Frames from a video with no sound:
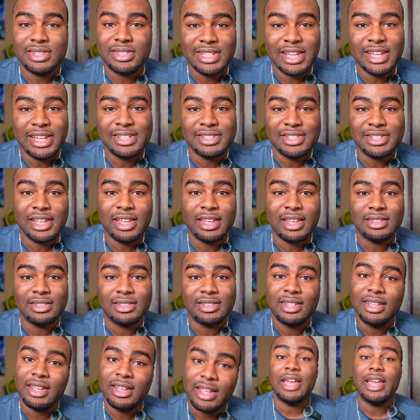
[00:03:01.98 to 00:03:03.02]
tech genius
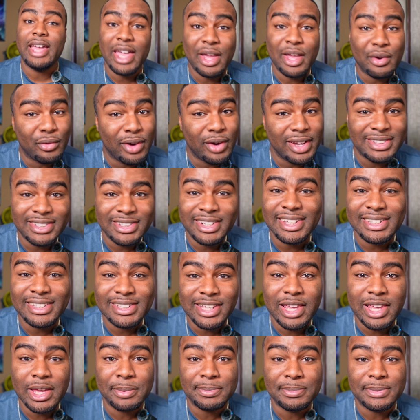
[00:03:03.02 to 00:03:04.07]
and resident
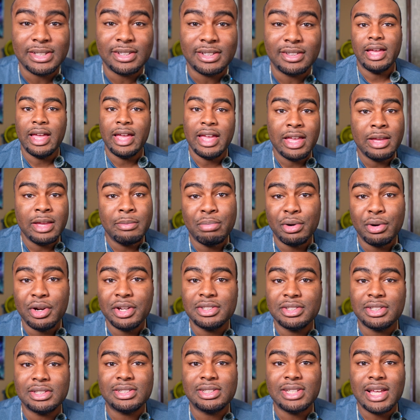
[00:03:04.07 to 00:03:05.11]
skeptic, and he
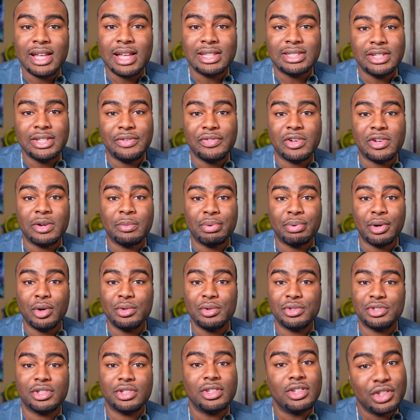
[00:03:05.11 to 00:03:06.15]
brings a scientific
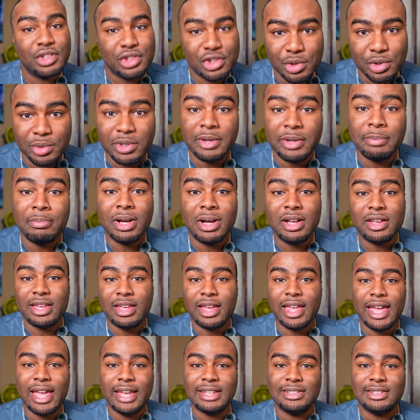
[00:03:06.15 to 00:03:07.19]
approach to debunking
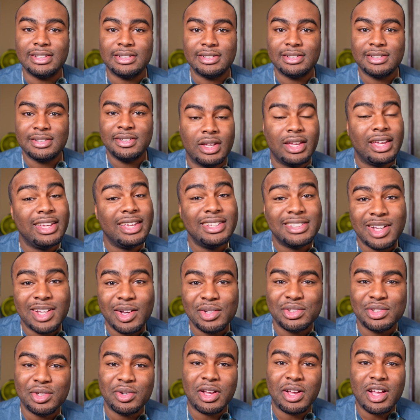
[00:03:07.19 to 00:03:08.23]
cases. He's
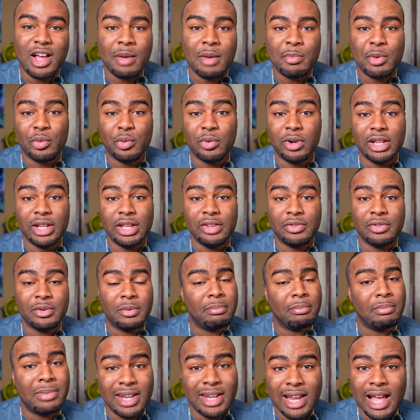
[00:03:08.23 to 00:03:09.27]
also the comic relief,
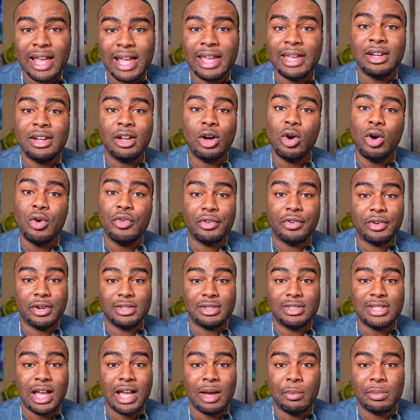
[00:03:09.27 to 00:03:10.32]
but not in the
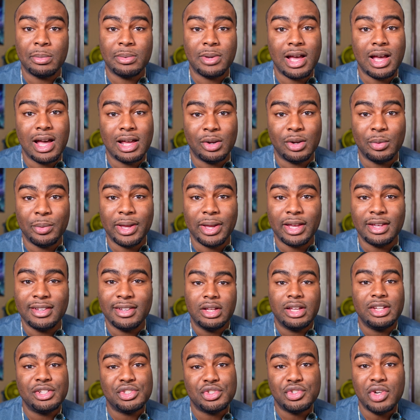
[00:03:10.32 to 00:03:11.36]
over-the-top kind of way.
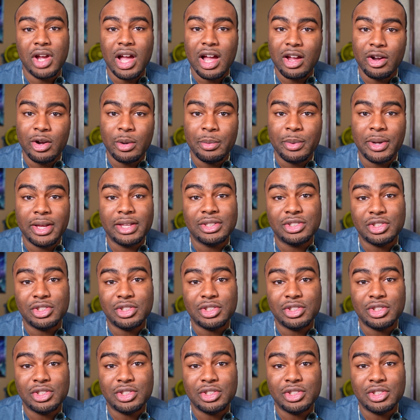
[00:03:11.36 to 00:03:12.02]
His dry humor and